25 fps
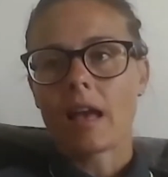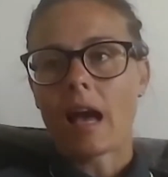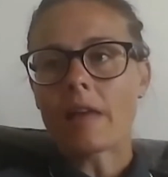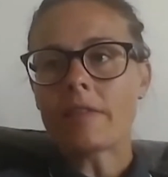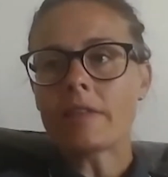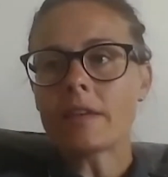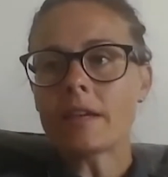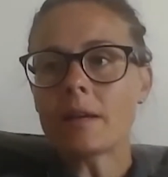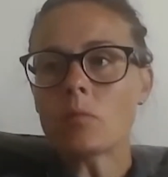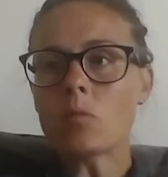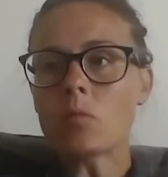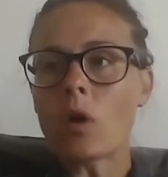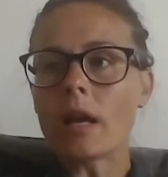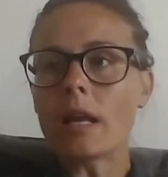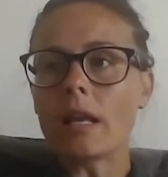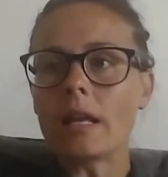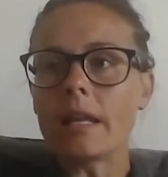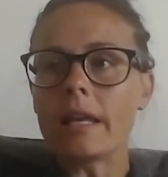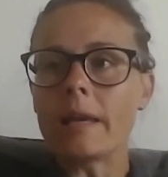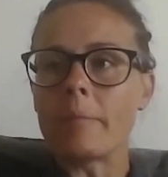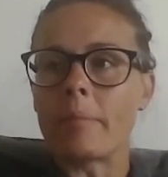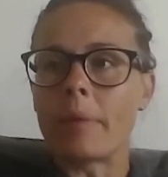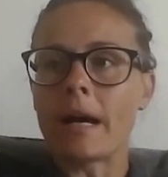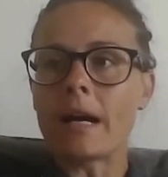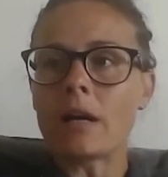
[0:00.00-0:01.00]
I think I'm quite
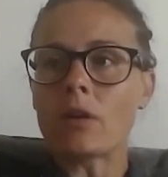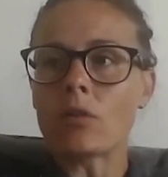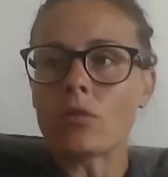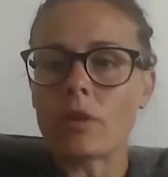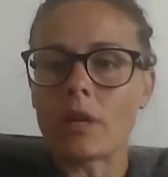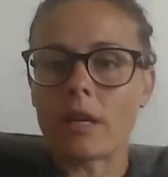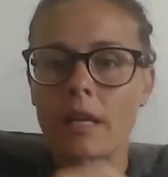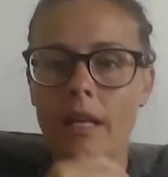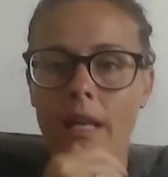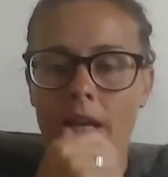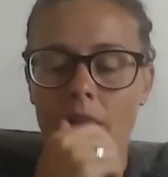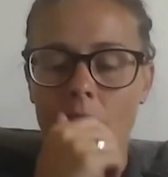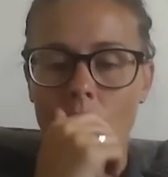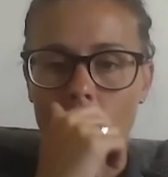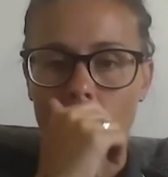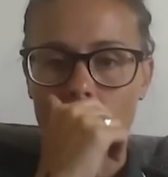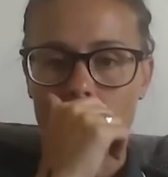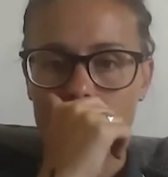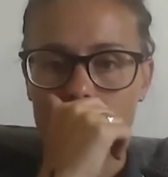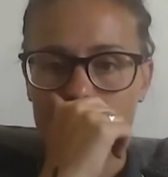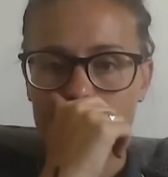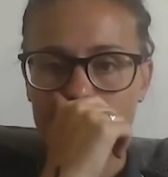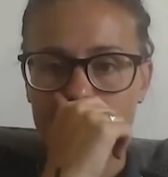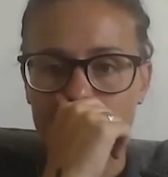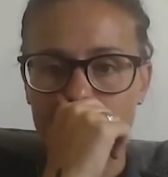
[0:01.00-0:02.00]
laid back, really. I
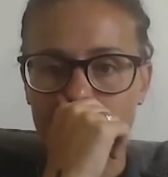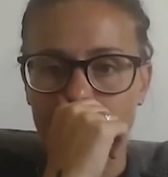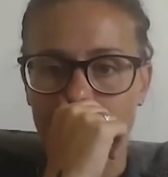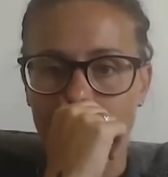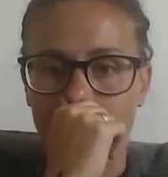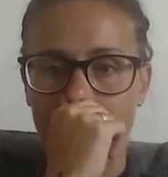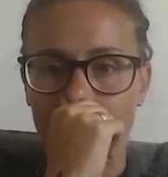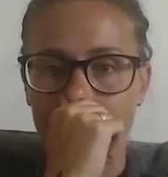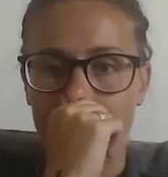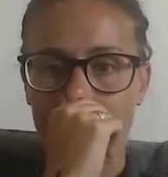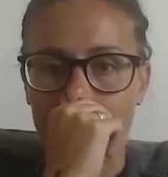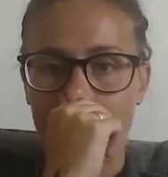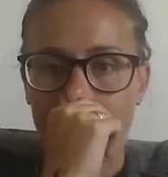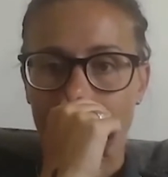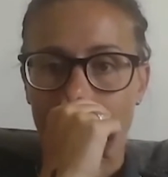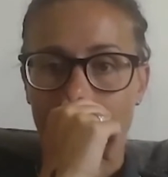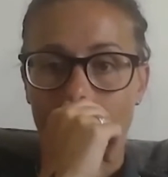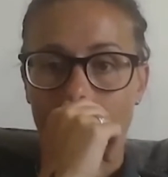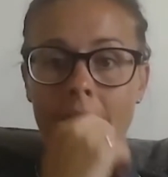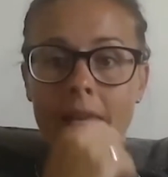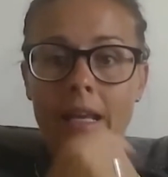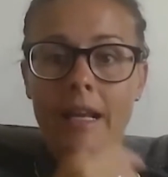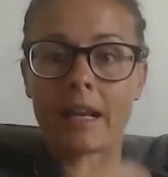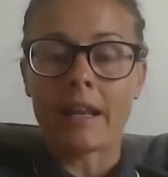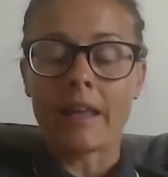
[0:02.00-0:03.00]
always think, like,
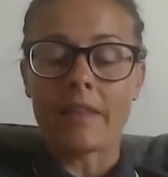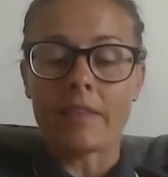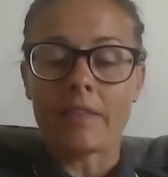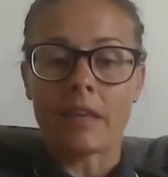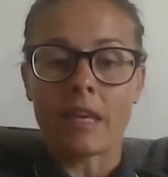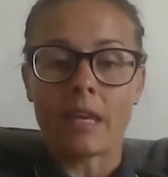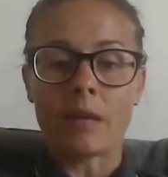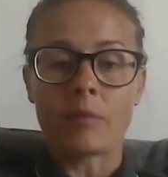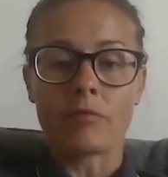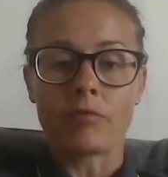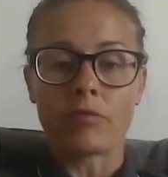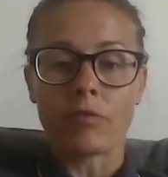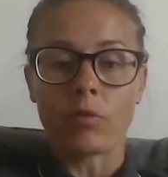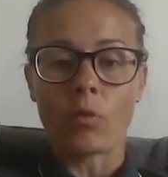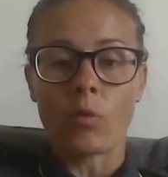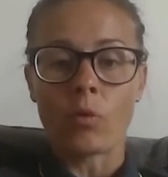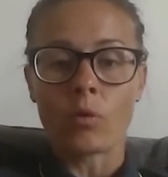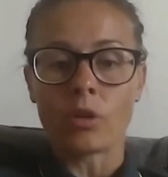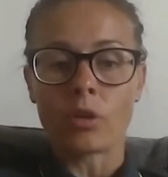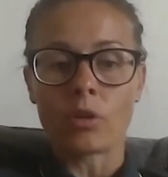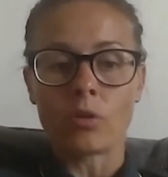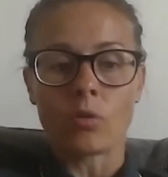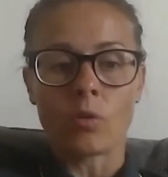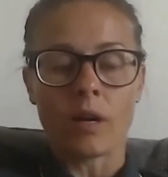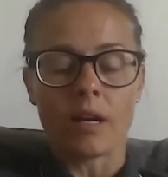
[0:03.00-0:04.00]
I like to let the game flow.
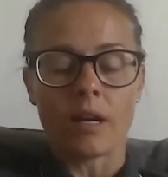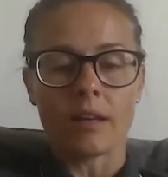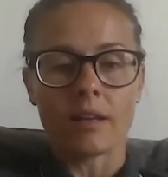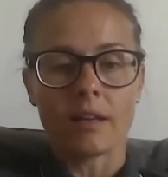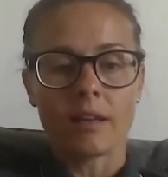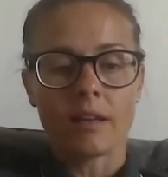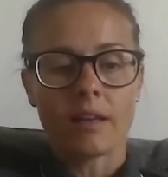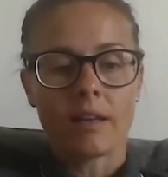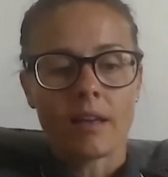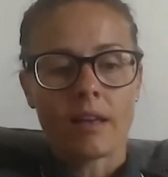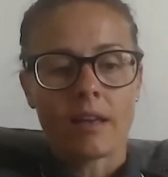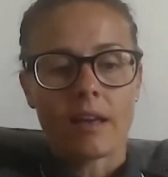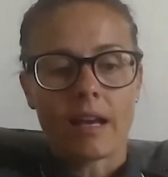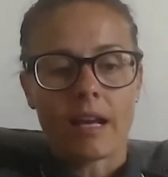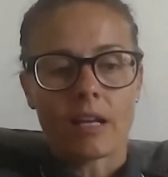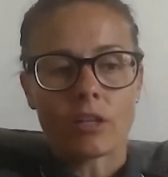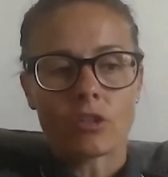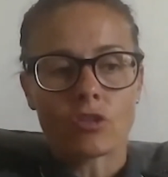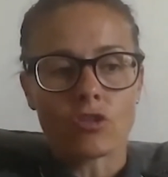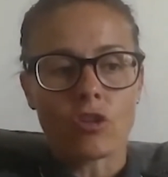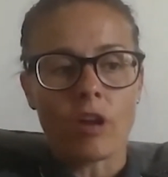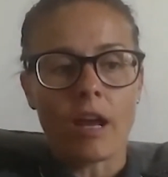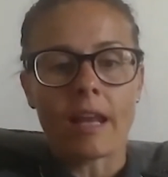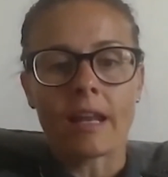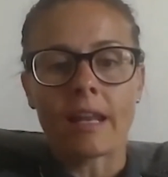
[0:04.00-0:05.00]
You know, I
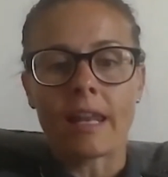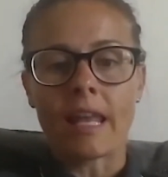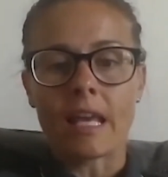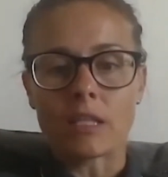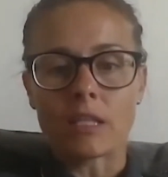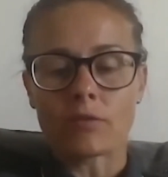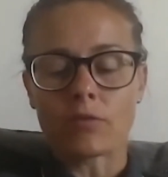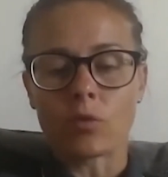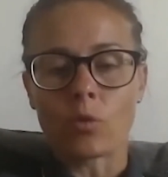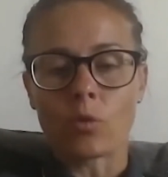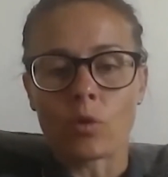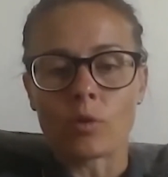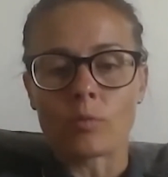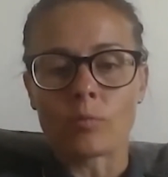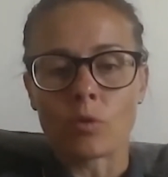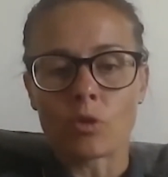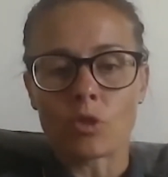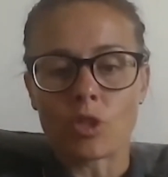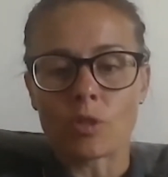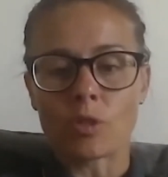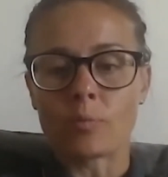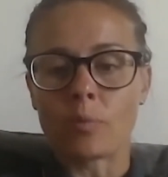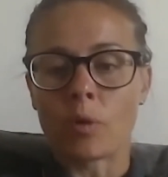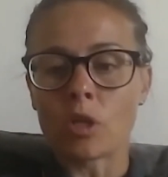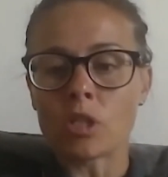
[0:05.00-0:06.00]
try and let it flow as
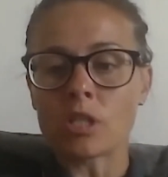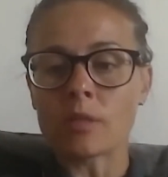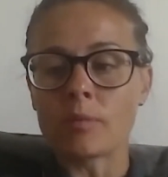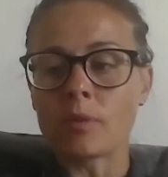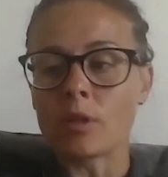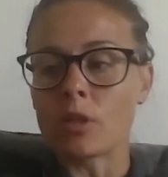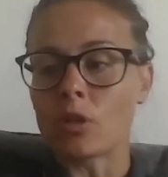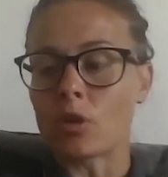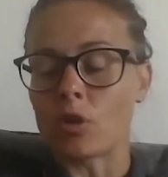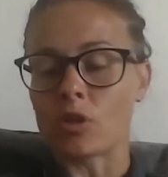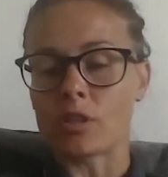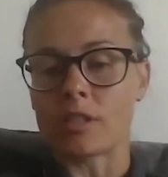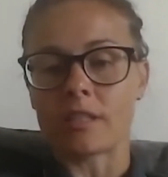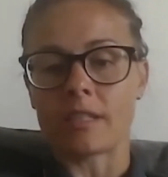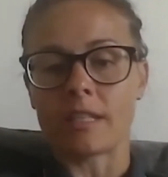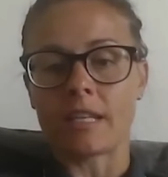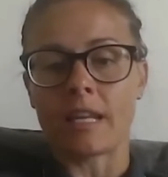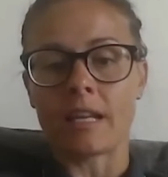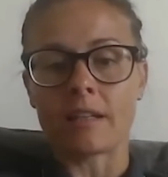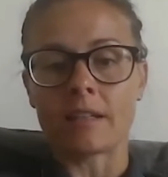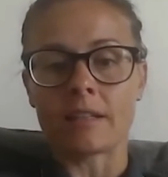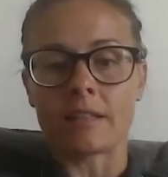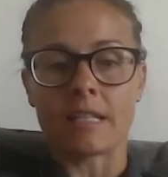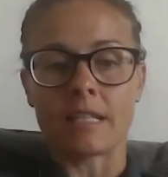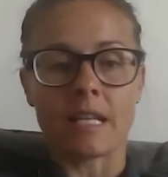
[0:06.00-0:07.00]
much as possible because at the
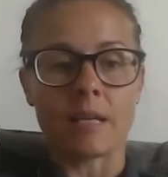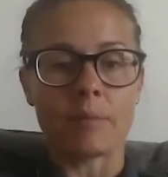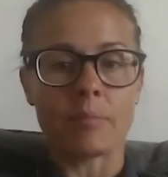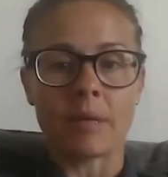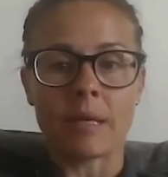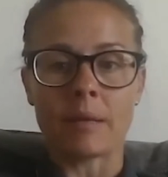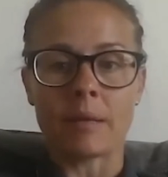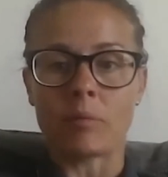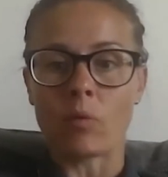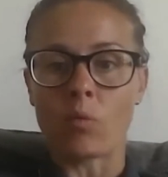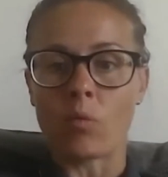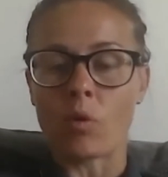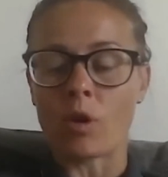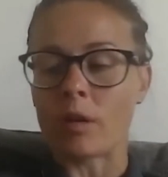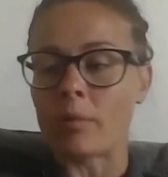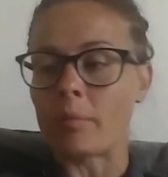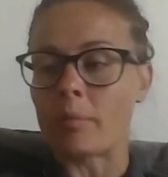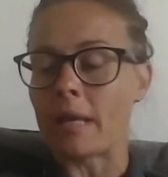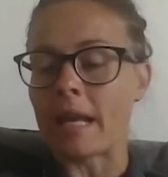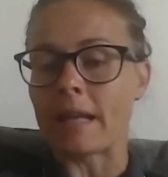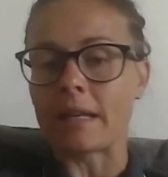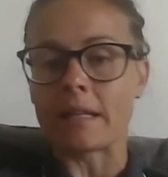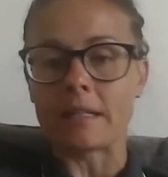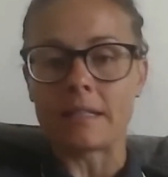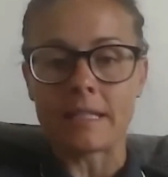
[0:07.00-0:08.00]
end of the day, people want to
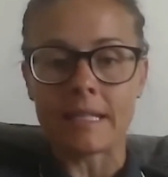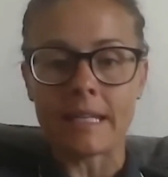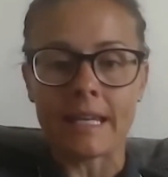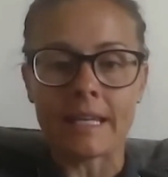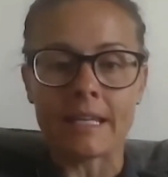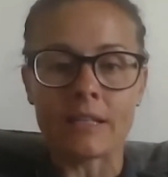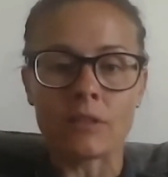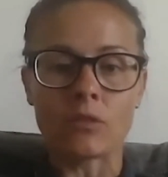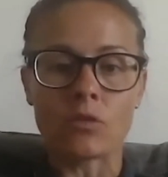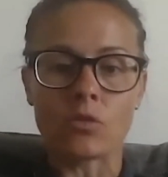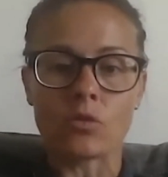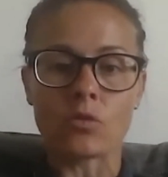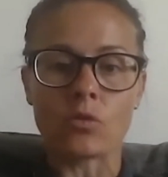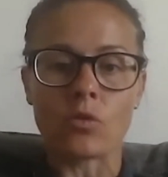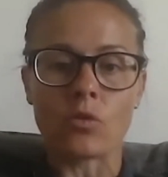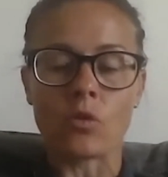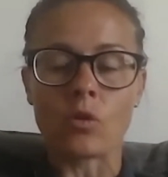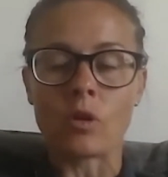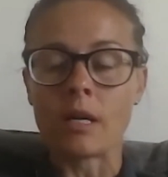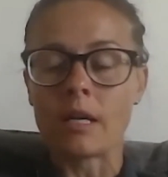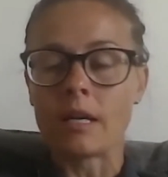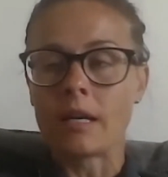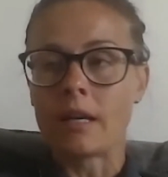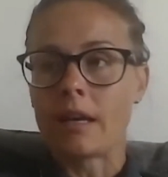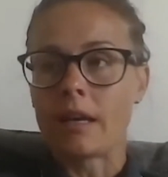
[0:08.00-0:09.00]
be entertained.
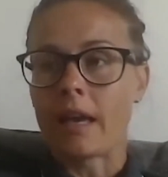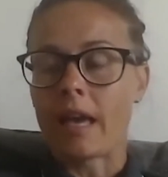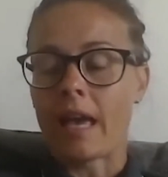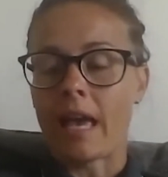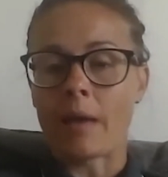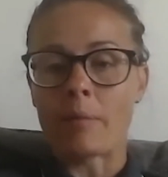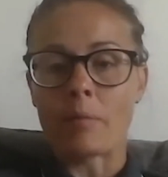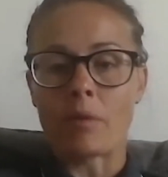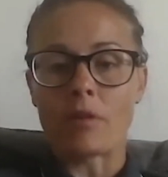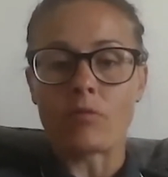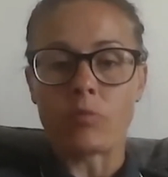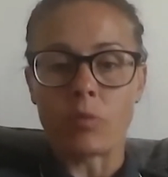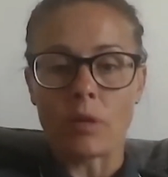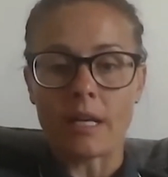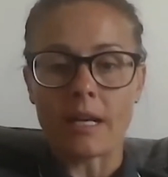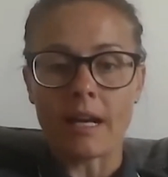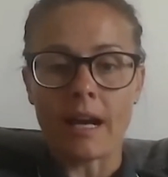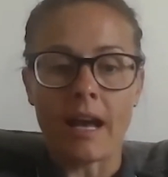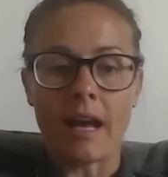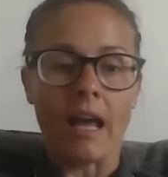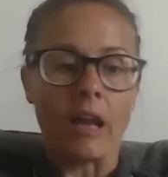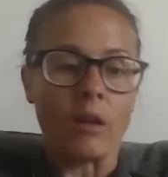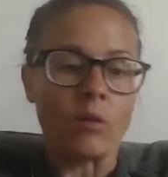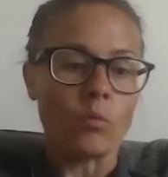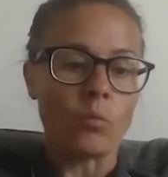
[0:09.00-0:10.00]
So if we
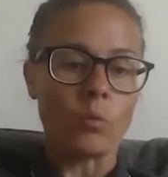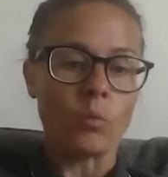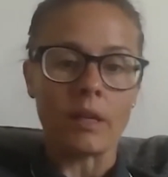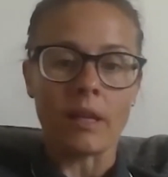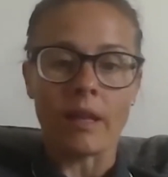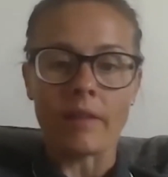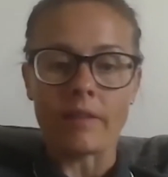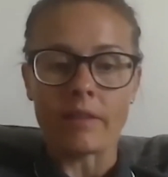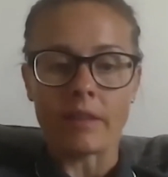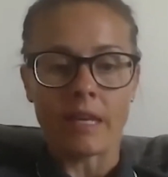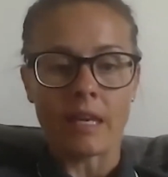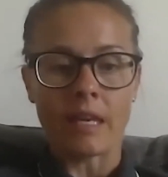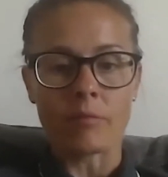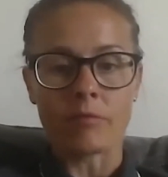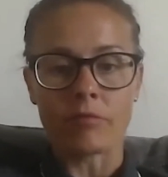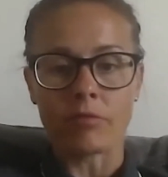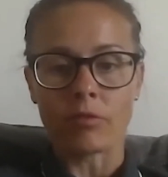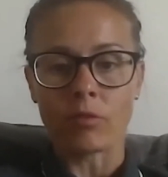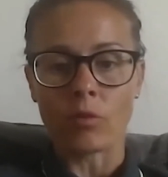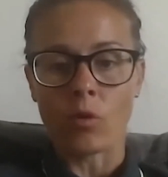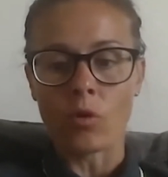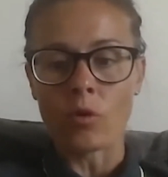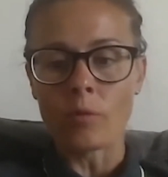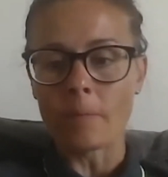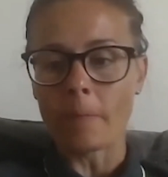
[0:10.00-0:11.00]
can, we let the game
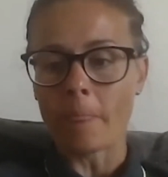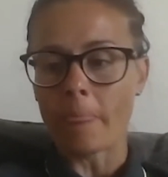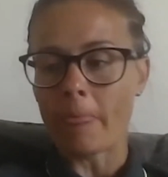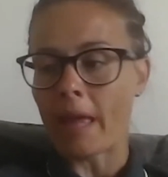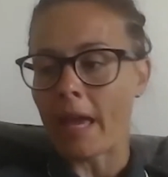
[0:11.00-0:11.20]
flow.